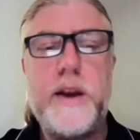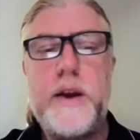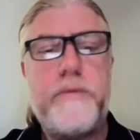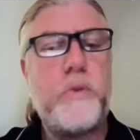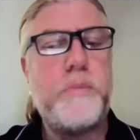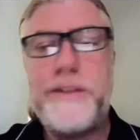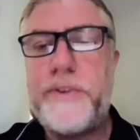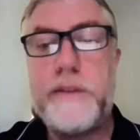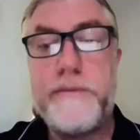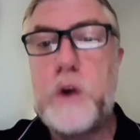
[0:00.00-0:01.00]
from
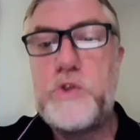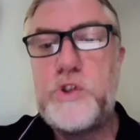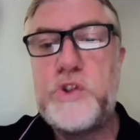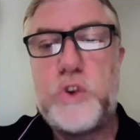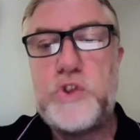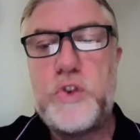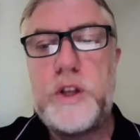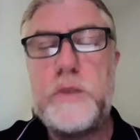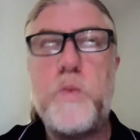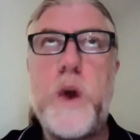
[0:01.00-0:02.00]
different viruses also,
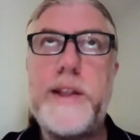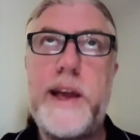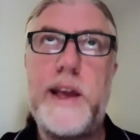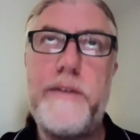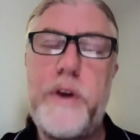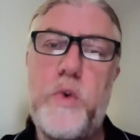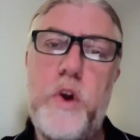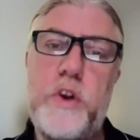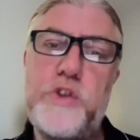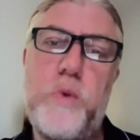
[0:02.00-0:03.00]
that when I have a
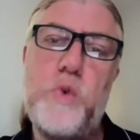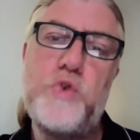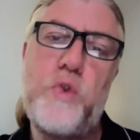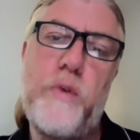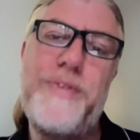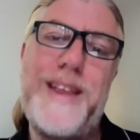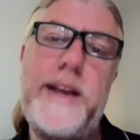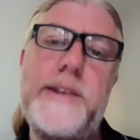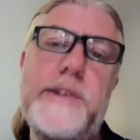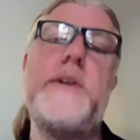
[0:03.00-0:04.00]
co-exposure of
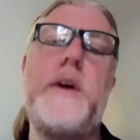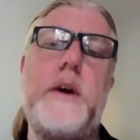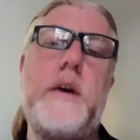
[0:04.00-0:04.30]
things,